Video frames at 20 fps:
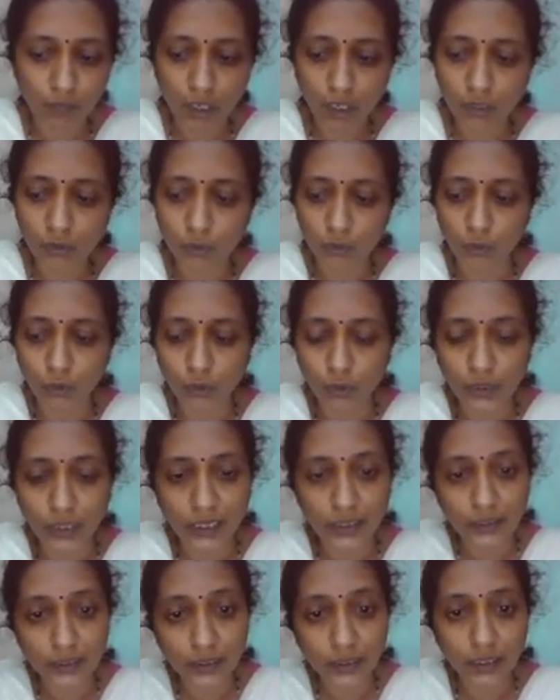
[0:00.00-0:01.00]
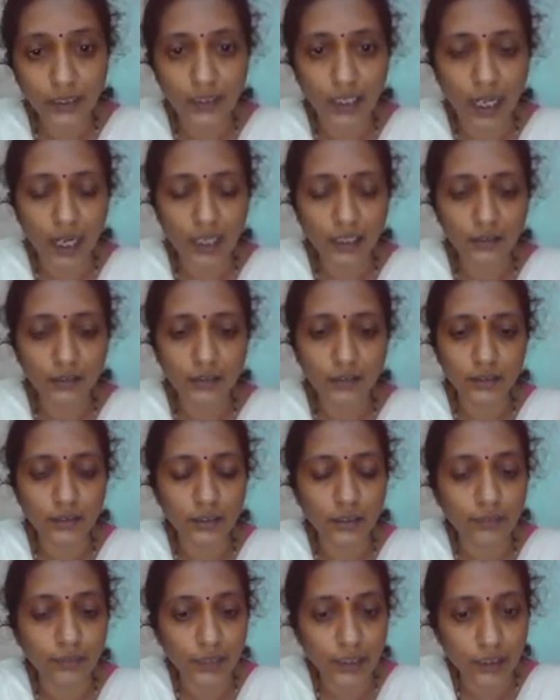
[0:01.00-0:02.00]
So you can see that this is a
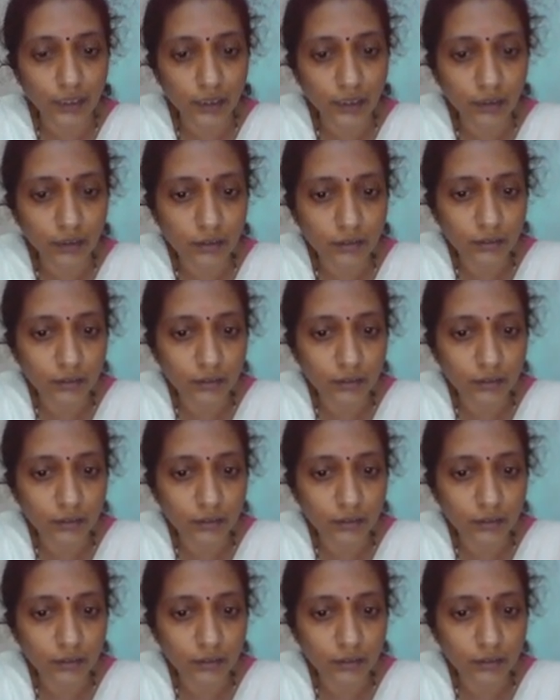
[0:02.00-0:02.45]
very